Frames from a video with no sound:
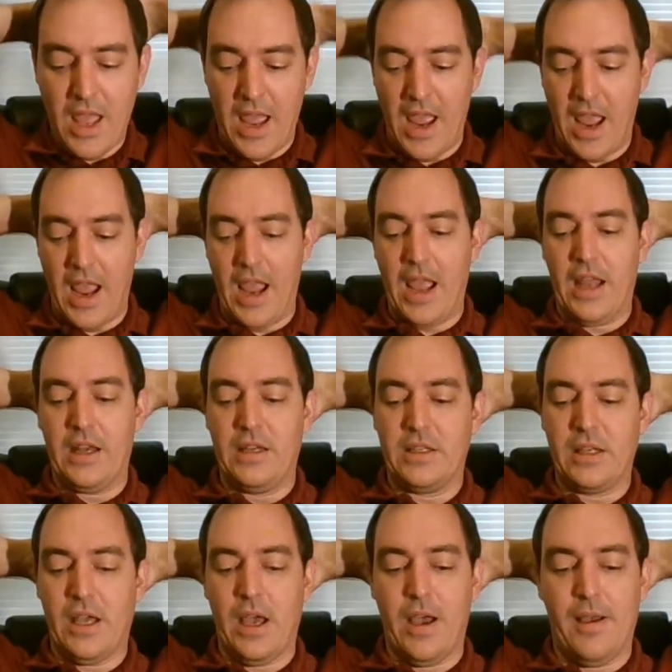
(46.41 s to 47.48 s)
And
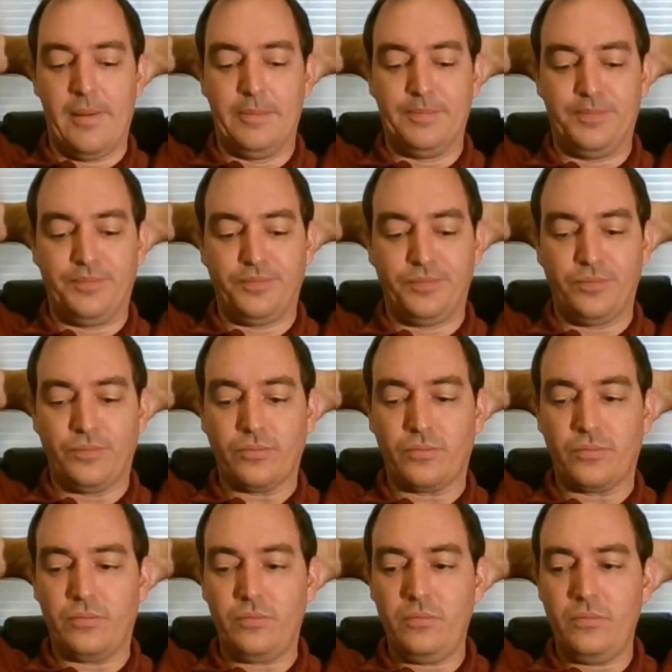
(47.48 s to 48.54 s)

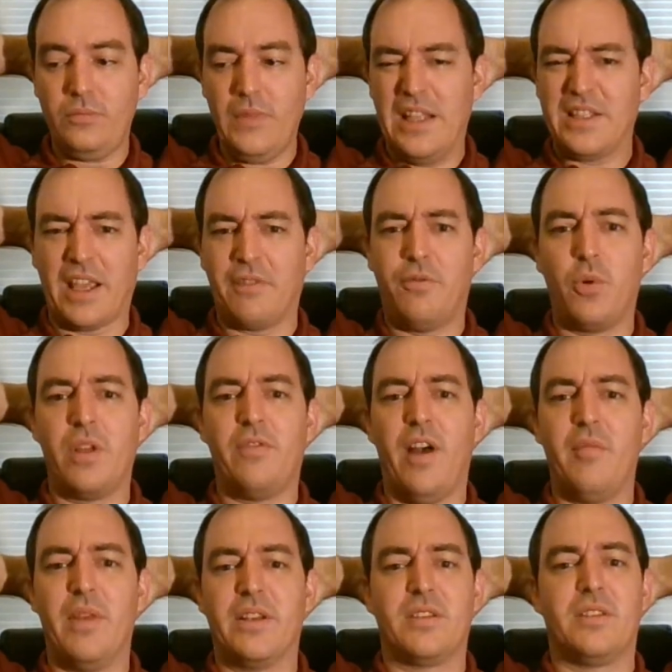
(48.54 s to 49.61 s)
it's like
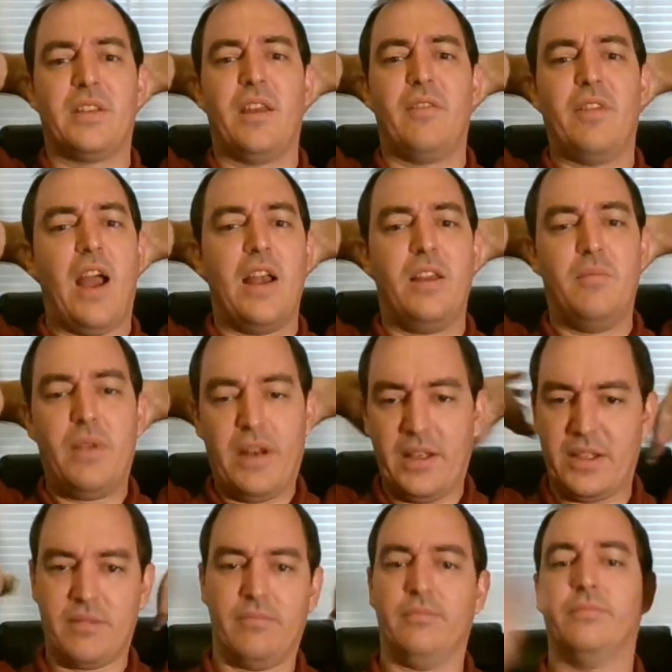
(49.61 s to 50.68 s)
45 minutes instead of 90
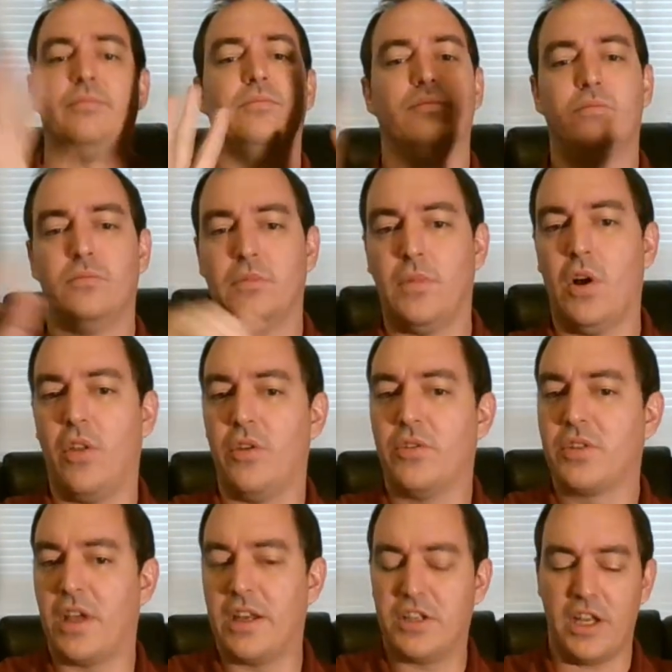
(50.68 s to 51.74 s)
minutes and all those
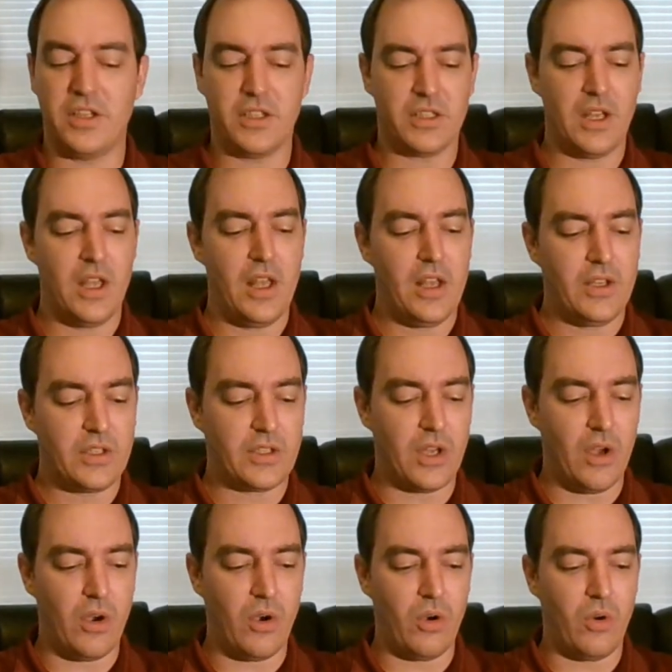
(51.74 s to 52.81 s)
kind of changes.
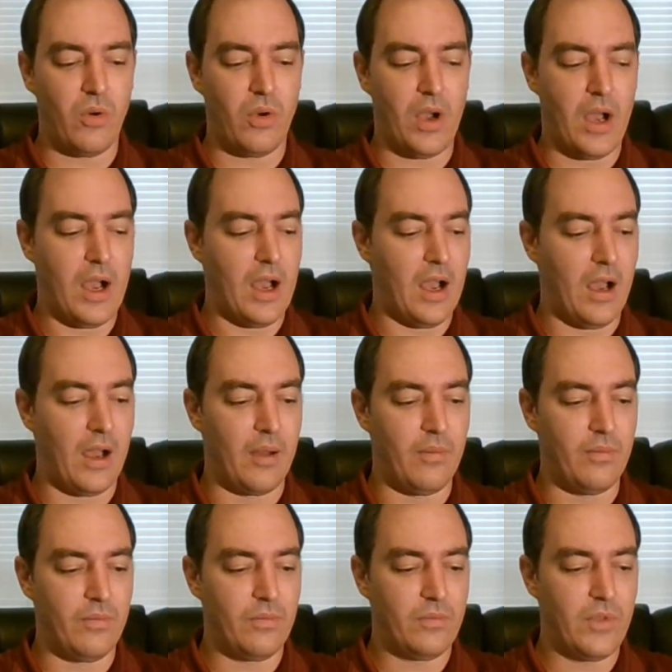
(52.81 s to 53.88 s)
So,
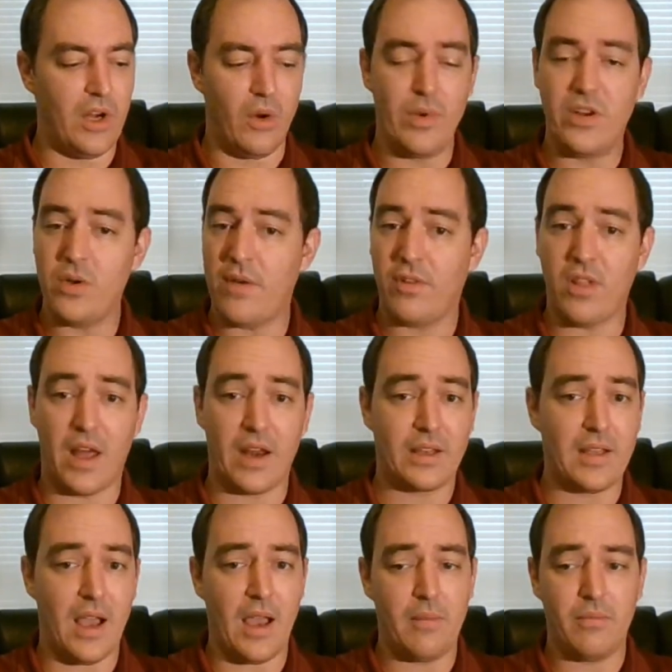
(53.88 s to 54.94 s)
we do have a lot of
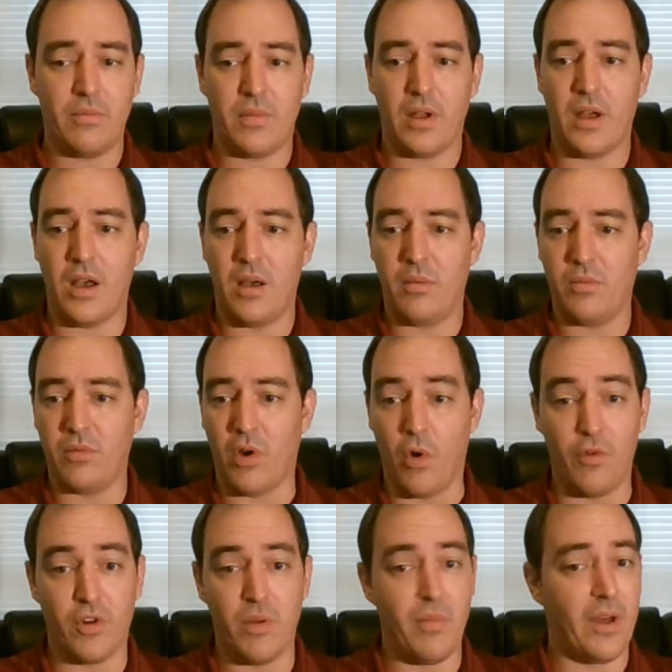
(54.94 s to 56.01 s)
time,
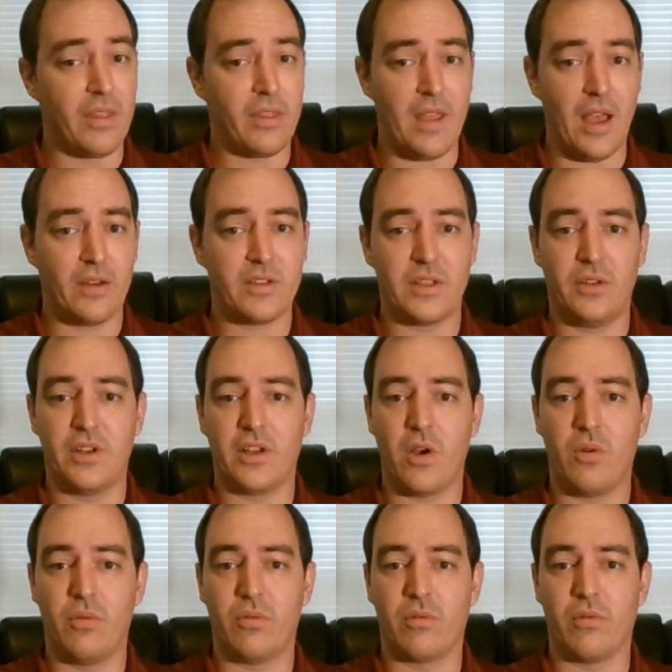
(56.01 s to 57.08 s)
over a month now still to
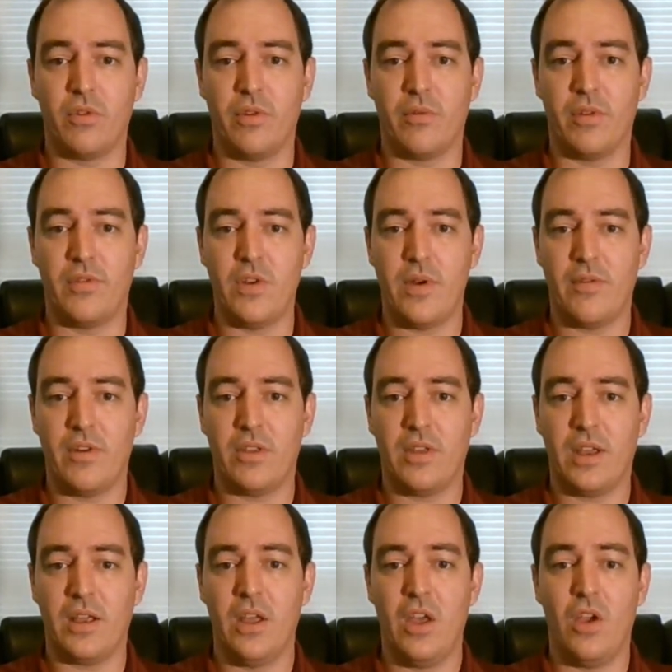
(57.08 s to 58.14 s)
go through and review
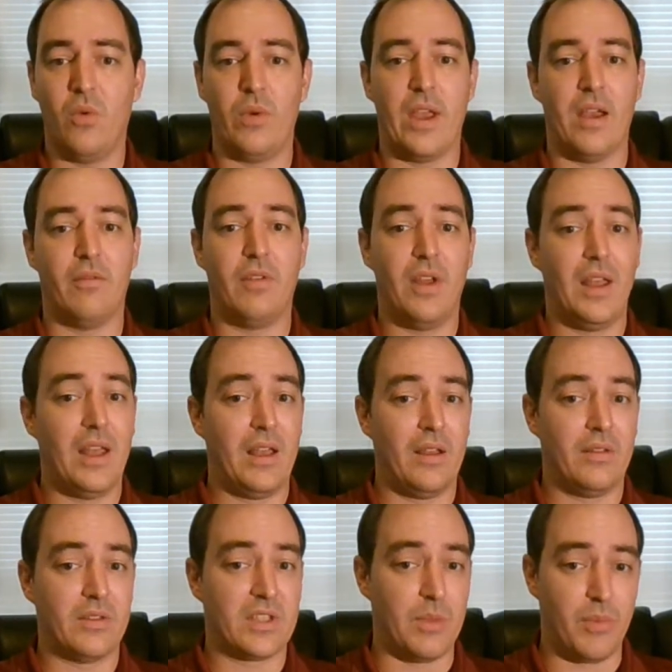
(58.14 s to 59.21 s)
everything. We have
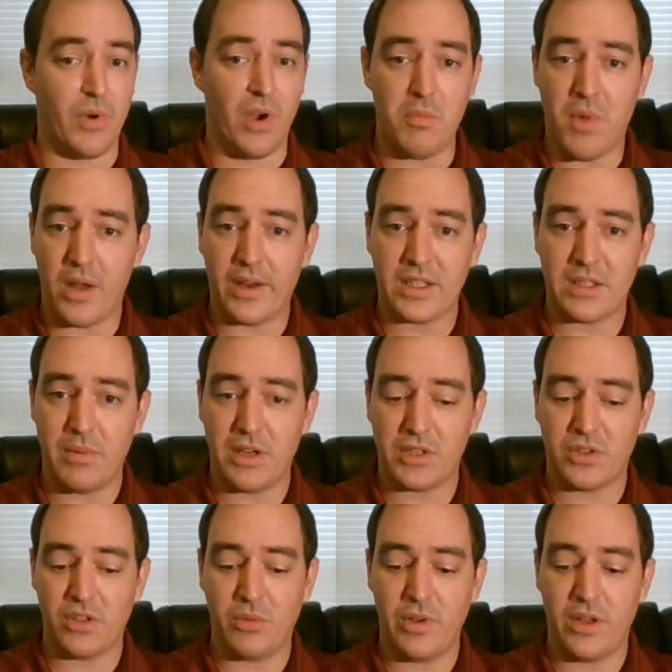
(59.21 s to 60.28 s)
simple harmonics to make
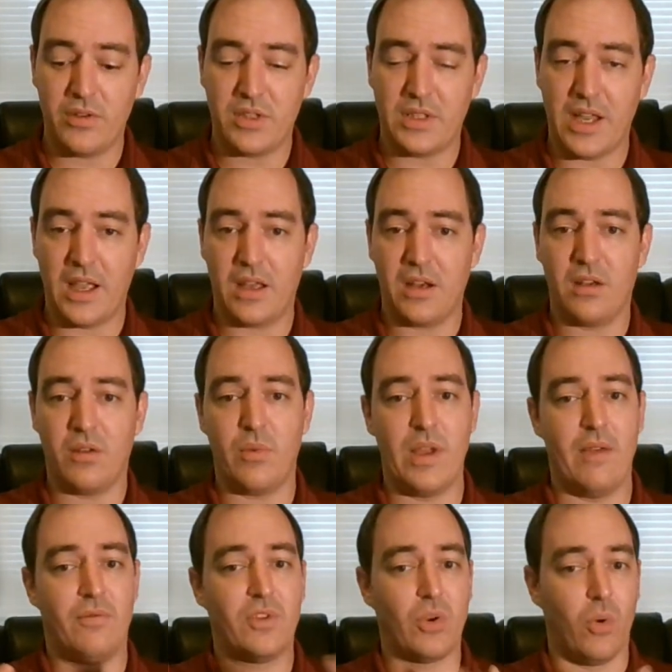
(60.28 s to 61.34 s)
sure that we understand. We
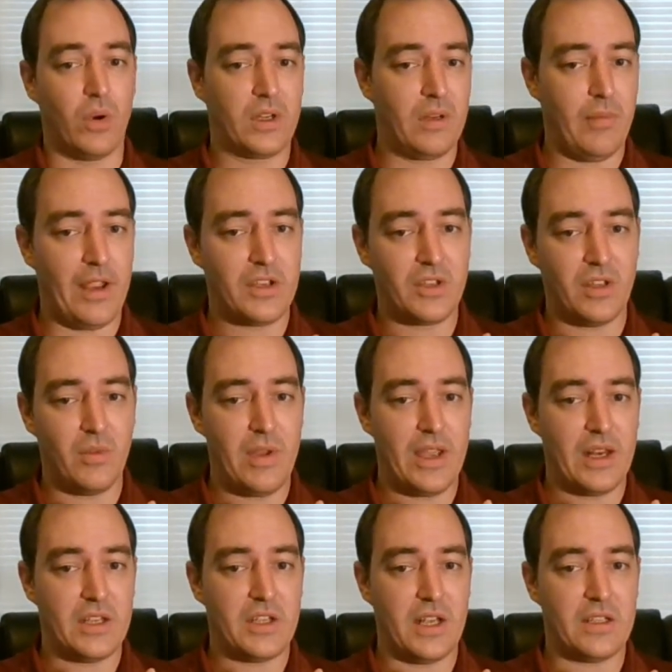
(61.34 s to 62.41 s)
have torque to make sure that we
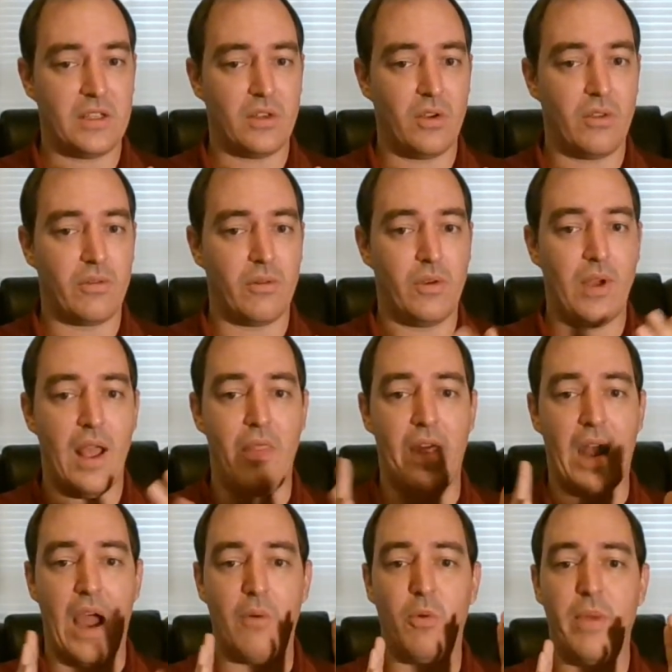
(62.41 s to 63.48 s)
get a chance to go through. And then
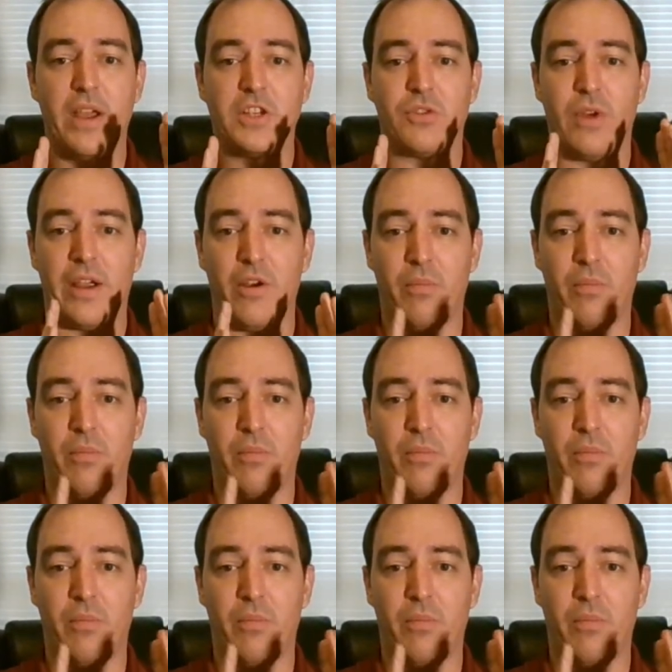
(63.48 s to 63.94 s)
I will make sure I go